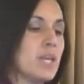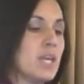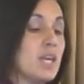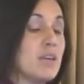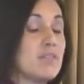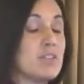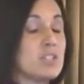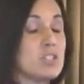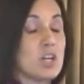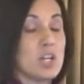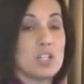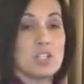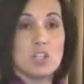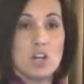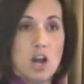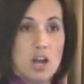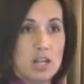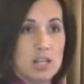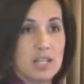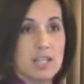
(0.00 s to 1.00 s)
Even dark
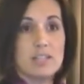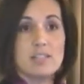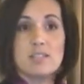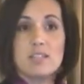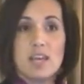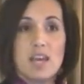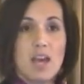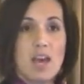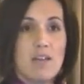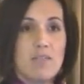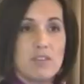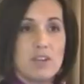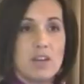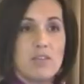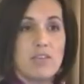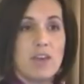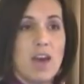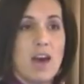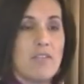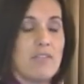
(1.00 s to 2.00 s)
chocolates, they have
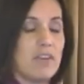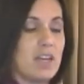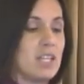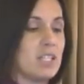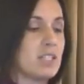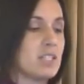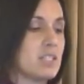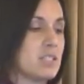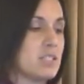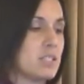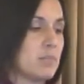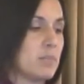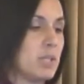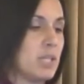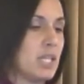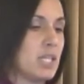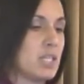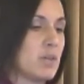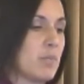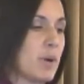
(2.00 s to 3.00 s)
enough caffeine to
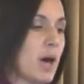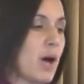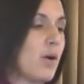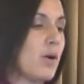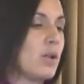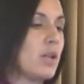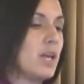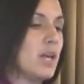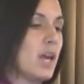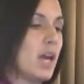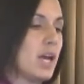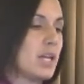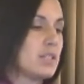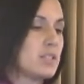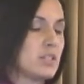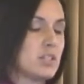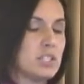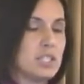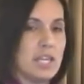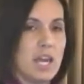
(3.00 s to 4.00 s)
stimulate the bowel,
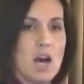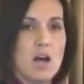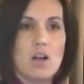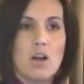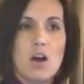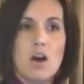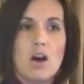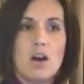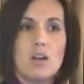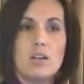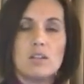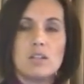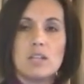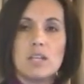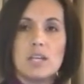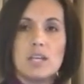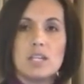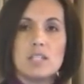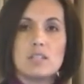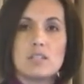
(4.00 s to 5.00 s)
and certainly alcohol
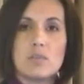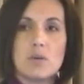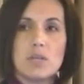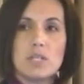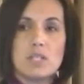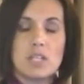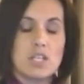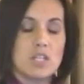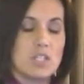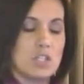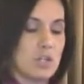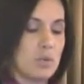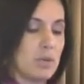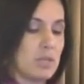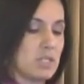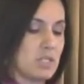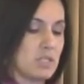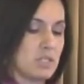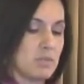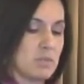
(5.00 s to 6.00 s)
is going to
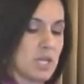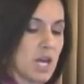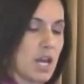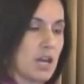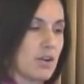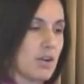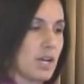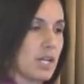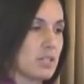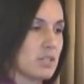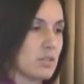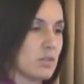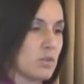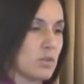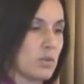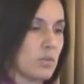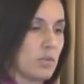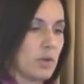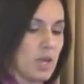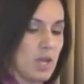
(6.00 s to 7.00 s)
contribute to some diarrhea,
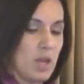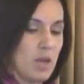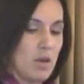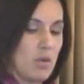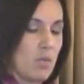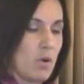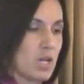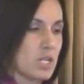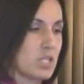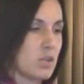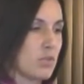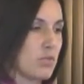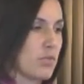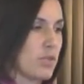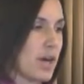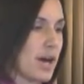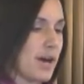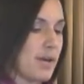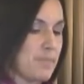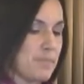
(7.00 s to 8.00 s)
so watch out for
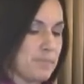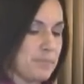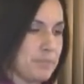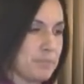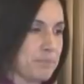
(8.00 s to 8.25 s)
that.